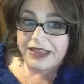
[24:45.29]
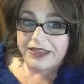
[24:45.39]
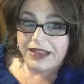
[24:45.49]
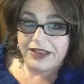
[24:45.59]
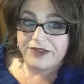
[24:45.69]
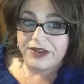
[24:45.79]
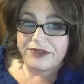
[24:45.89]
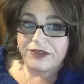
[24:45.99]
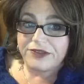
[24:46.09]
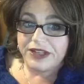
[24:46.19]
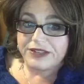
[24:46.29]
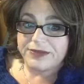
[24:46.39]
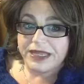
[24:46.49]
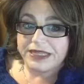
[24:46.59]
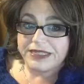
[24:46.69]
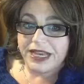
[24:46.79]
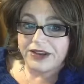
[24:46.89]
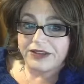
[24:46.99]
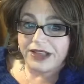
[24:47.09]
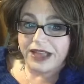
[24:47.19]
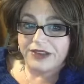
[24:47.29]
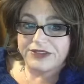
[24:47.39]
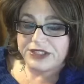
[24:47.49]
than I've ever felt my entire life.